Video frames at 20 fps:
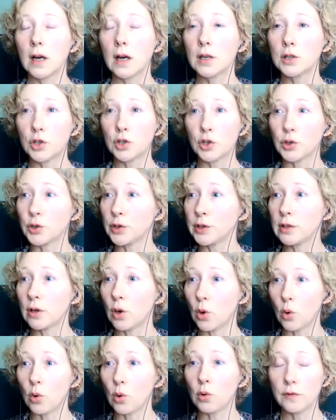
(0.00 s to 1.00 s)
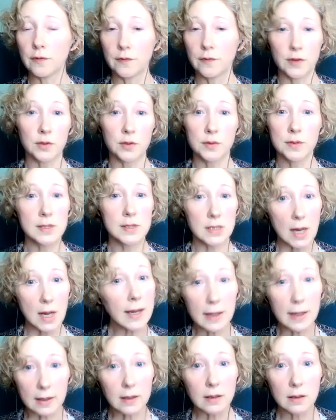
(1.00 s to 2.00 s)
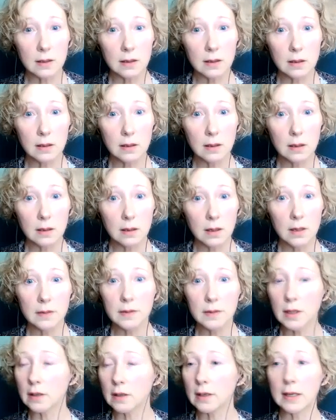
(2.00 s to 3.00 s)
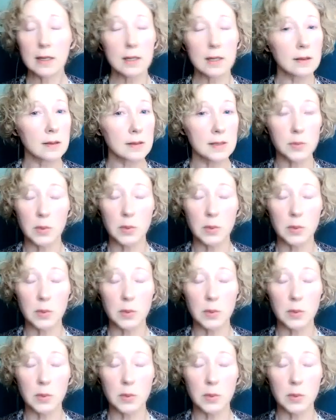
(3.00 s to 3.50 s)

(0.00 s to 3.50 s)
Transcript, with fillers: a good whole foods diet. They're eating the